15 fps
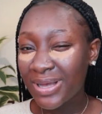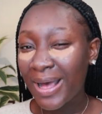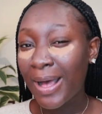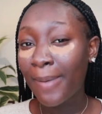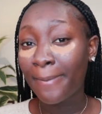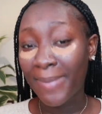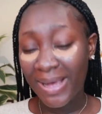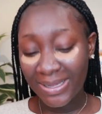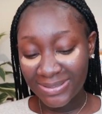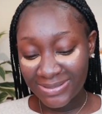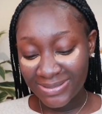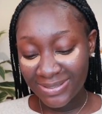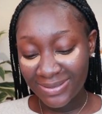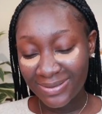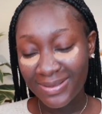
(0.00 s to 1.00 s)
are
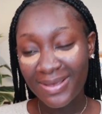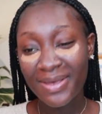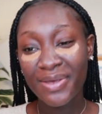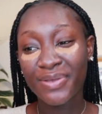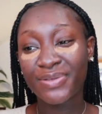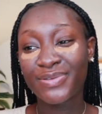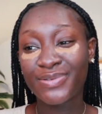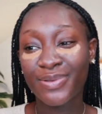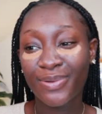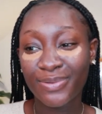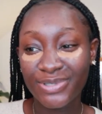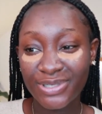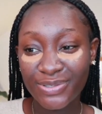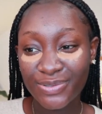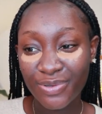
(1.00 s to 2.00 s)
matte. So
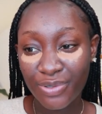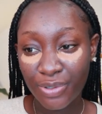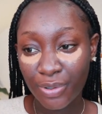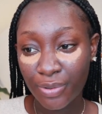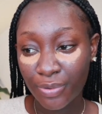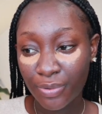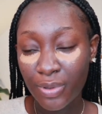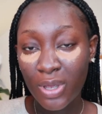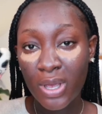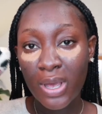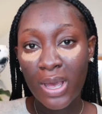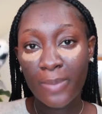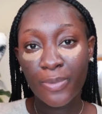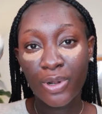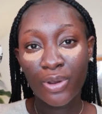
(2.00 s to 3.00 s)
just so you know,
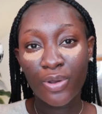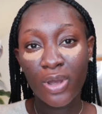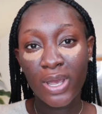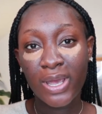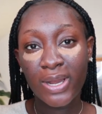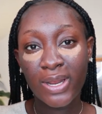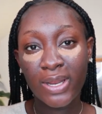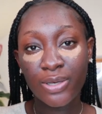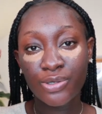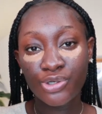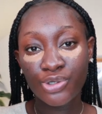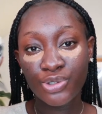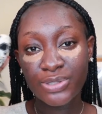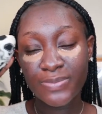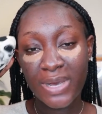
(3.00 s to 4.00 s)
I'm gonna go ahead and
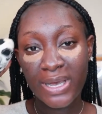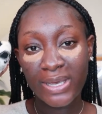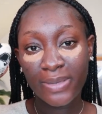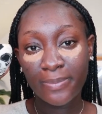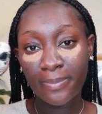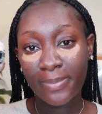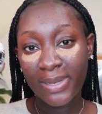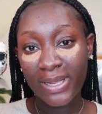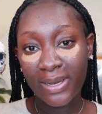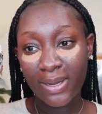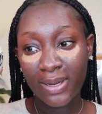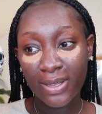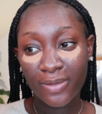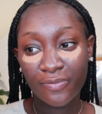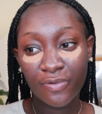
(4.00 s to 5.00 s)
use my
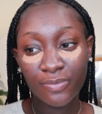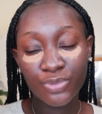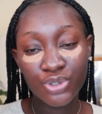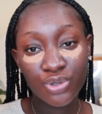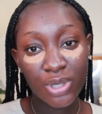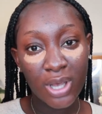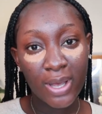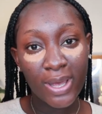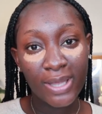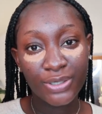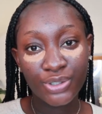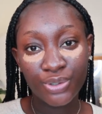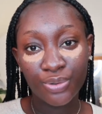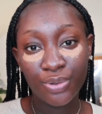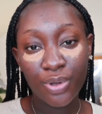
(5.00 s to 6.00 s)
blender from Sonia
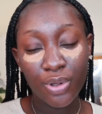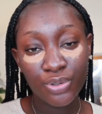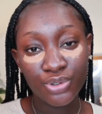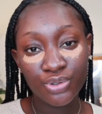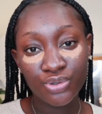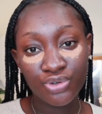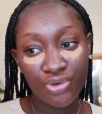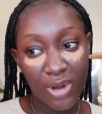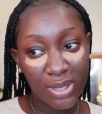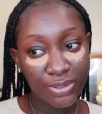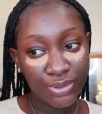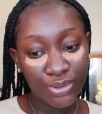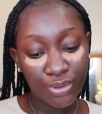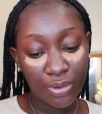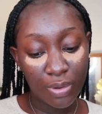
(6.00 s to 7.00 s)
Kashuk, also
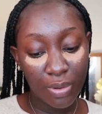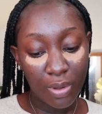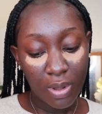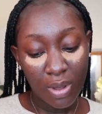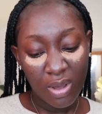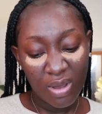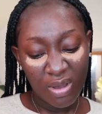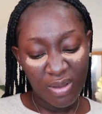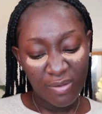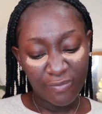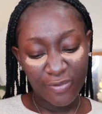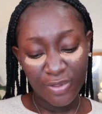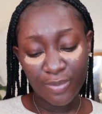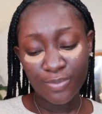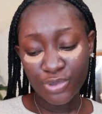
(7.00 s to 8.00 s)
drugstore.
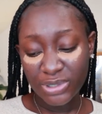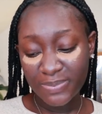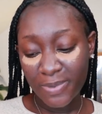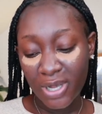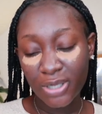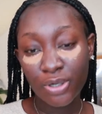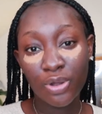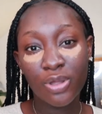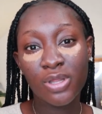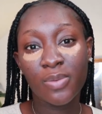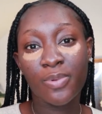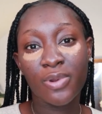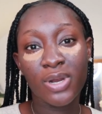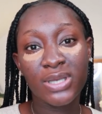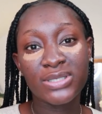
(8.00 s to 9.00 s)
For the most part, all the
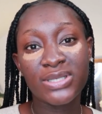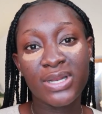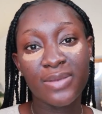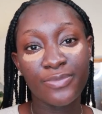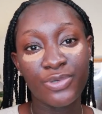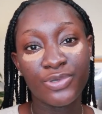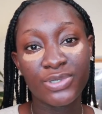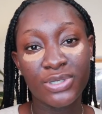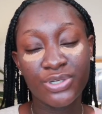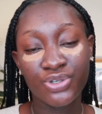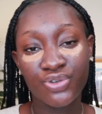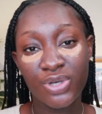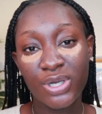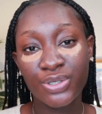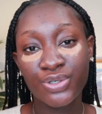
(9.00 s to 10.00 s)
products that I'm using is
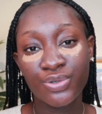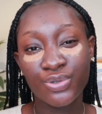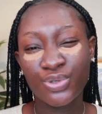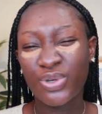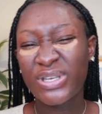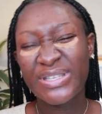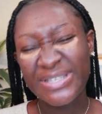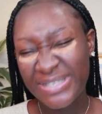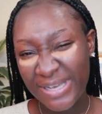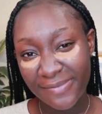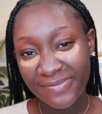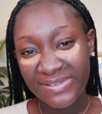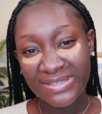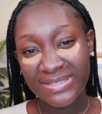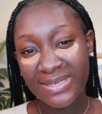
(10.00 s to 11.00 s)
drugstore, so it's
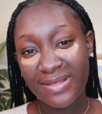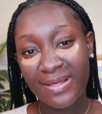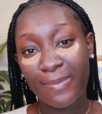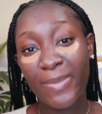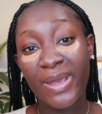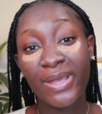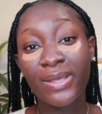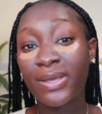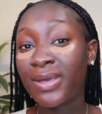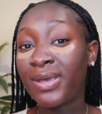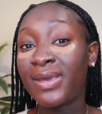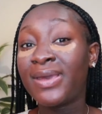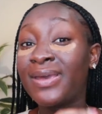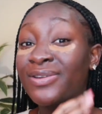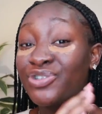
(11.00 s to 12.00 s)
safe to say that my
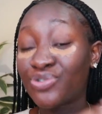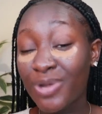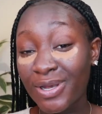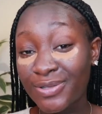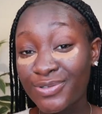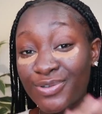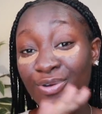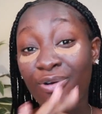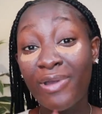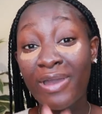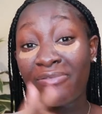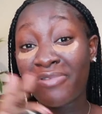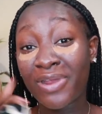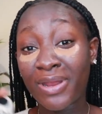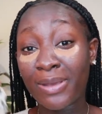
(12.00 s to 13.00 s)
drugstore
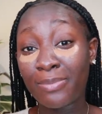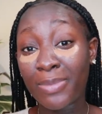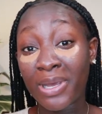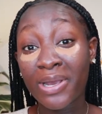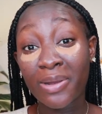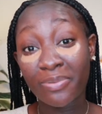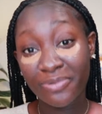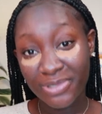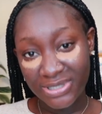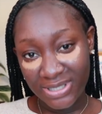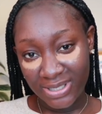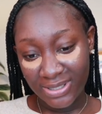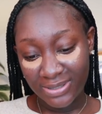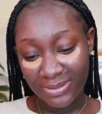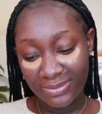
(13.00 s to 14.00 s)
everyday makeup
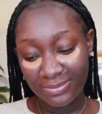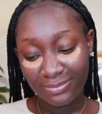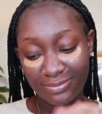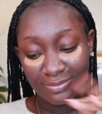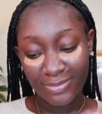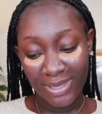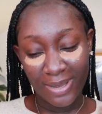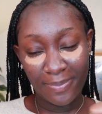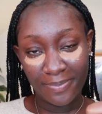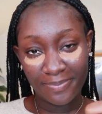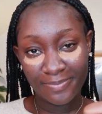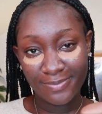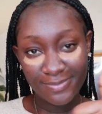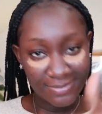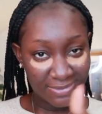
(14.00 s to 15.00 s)
routine, yep,
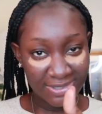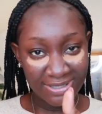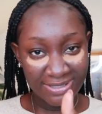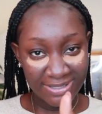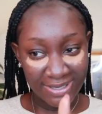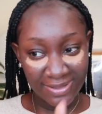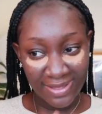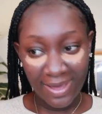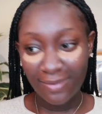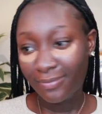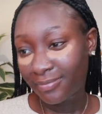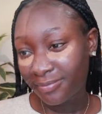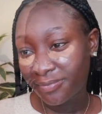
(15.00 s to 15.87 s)
let's say that.